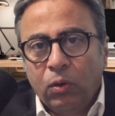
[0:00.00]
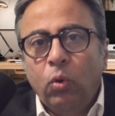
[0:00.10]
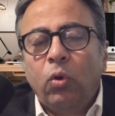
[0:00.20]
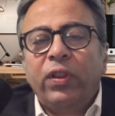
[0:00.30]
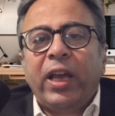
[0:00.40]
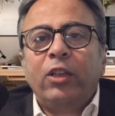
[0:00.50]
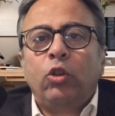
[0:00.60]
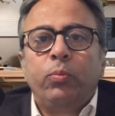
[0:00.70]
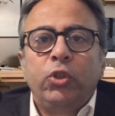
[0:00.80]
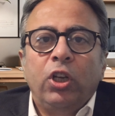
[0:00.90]
or the
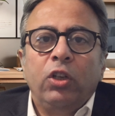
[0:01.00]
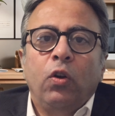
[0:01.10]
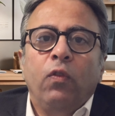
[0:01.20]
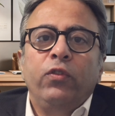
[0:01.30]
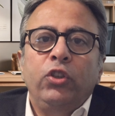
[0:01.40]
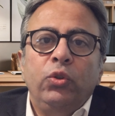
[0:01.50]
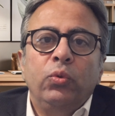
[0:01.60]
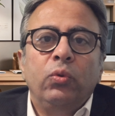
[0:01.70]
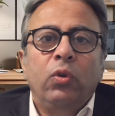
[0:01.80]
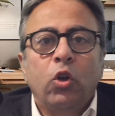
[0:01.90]
adoption of
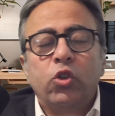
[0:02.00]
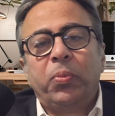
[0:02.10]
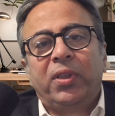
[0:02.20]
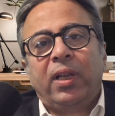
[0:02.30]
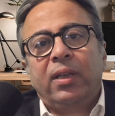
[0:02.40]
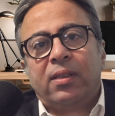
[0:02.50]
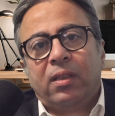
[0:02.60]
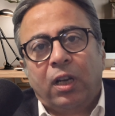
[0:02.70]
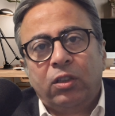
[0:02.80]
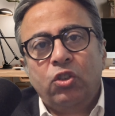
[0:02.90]
new hospital
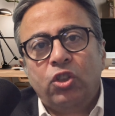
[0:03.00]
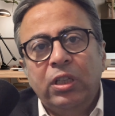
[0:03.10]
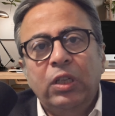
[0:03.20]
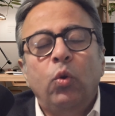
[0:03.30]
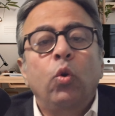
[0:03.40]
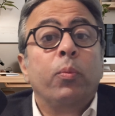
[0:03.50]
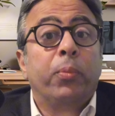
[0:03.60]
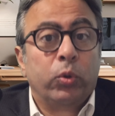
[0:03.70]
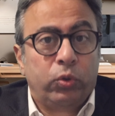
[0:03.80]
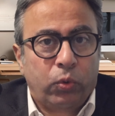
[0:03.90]
strategy or
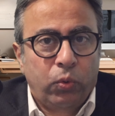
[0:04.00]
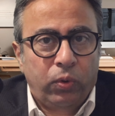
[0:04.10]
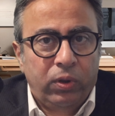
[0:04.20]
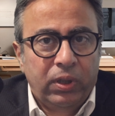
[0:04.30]
protocol.